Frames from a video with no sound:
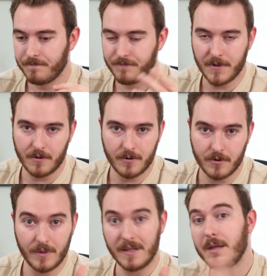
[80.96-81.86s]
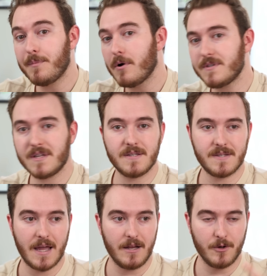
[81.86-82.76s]
you know, you're doing key poses
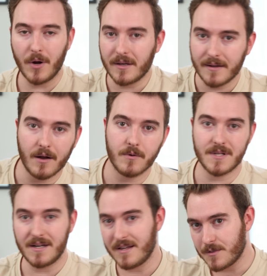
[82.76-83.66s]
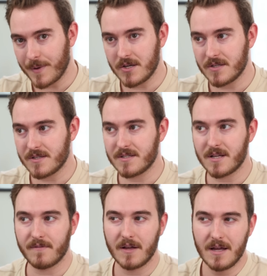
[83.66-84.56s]
and your breakdowns and anticipations and
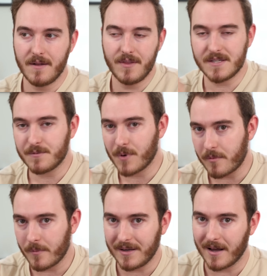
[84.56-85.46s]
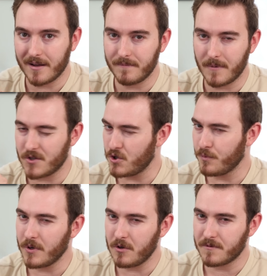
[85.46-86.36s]
stuff, this is probably not a
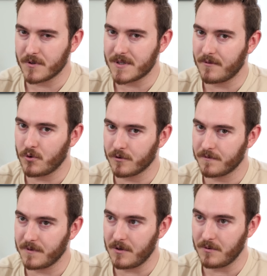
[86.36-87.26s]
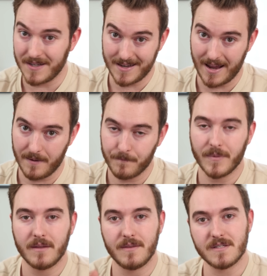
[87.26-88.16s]
super useful set of tools for you today.
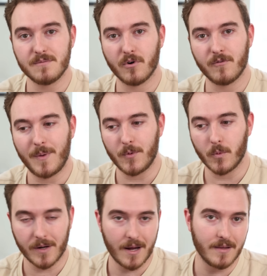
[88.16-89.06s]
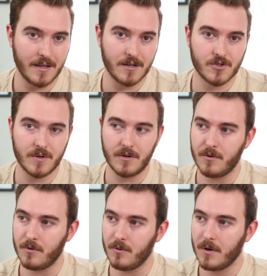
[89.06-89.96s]
This is more for people working in the industry
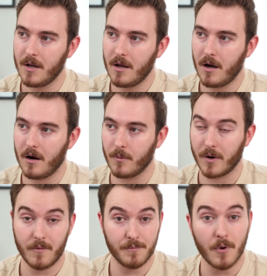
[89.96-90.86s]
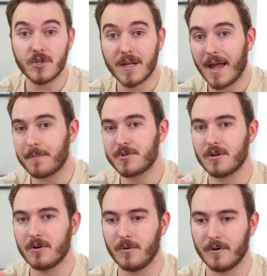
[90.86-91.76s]
who are working with motion
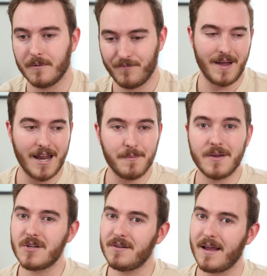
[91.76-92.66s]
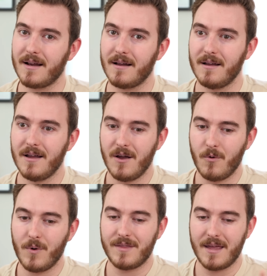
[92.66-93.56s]
capture or animation data
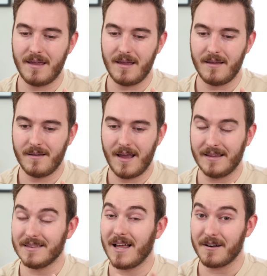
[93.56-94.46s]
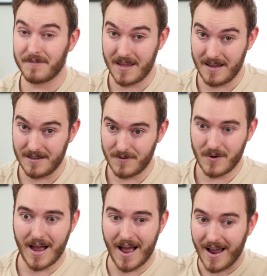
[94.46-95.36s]
with a lot of keys,
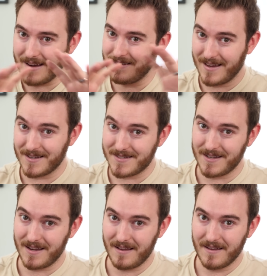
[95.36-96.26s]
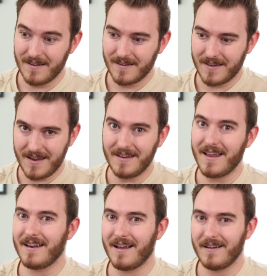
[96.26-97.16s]
very high density key
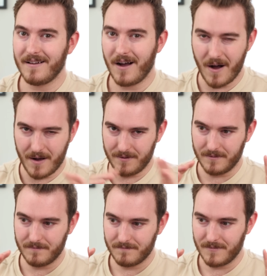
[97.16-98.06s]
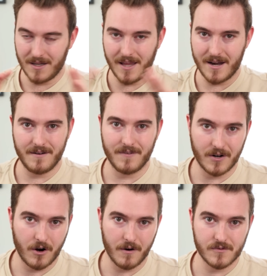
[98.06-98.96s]
data on a lot of
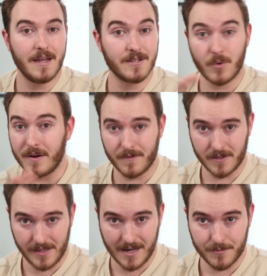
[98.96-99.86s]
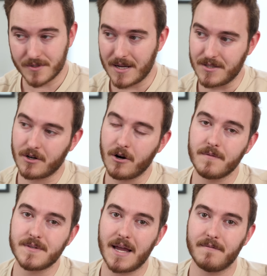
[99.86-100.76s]
different curves. It's great for cleaning up those kinds of
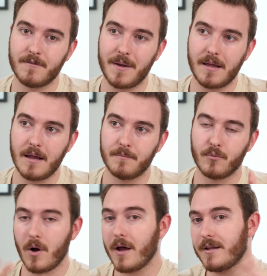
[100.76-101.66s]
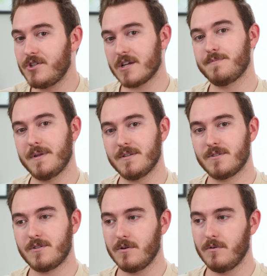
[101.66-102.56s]
curves and for making broad
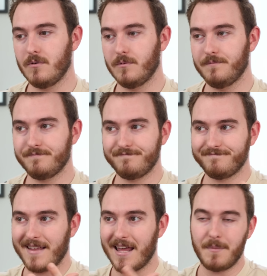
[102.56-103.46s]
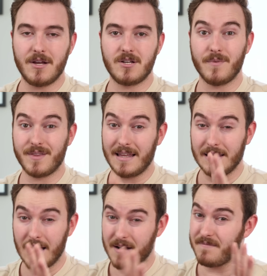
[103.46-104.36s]
adjustments to animation with a
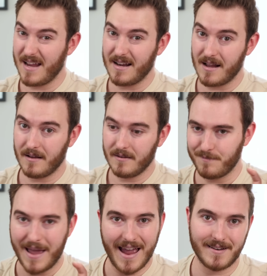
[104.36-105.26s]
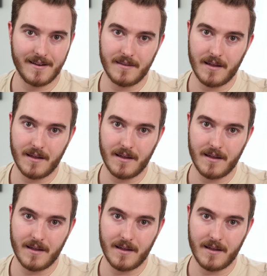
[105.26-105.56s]
lot of data packed in